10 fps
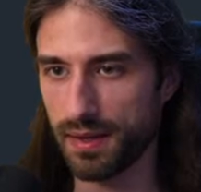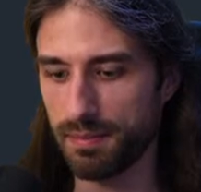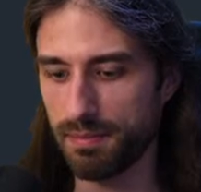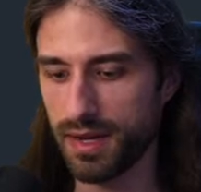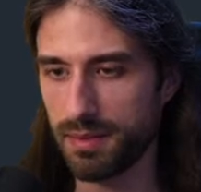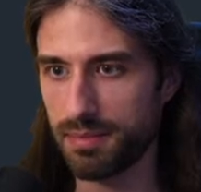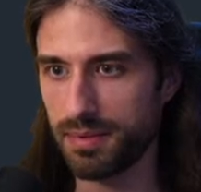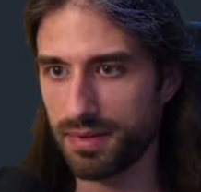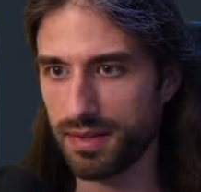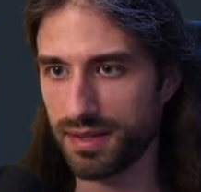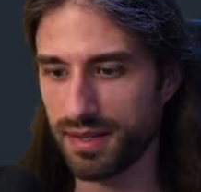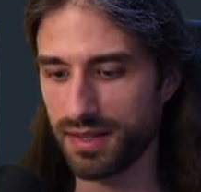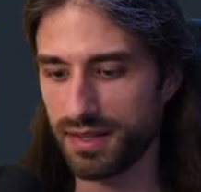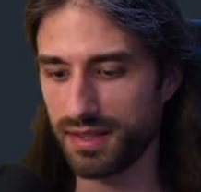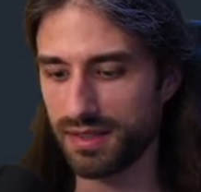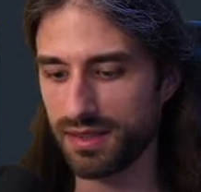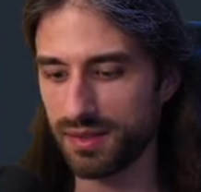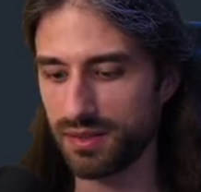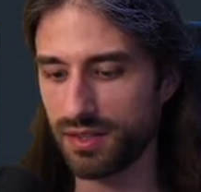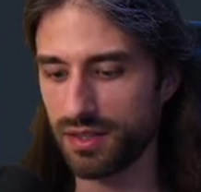map, so
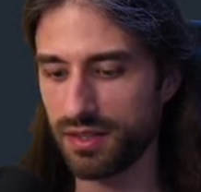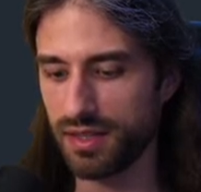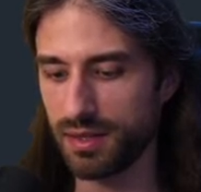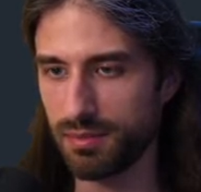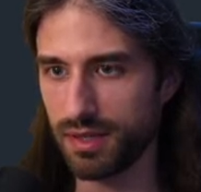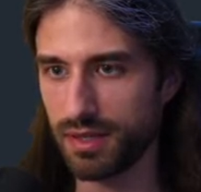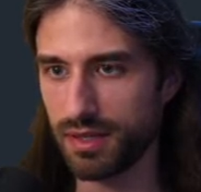turn them